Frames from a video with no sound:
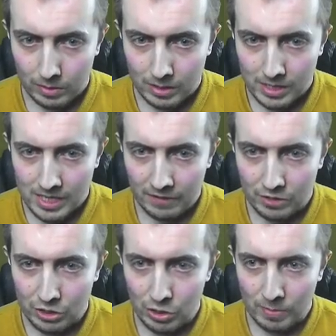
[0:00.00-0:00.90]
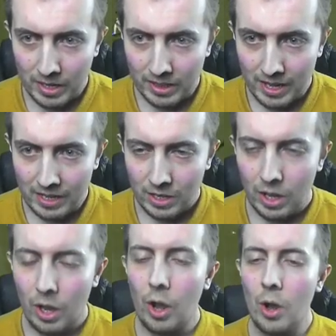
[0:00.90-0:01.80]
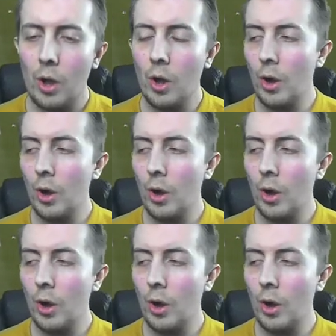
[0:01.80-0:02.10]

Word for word: Didn't have to do him like that. Oh,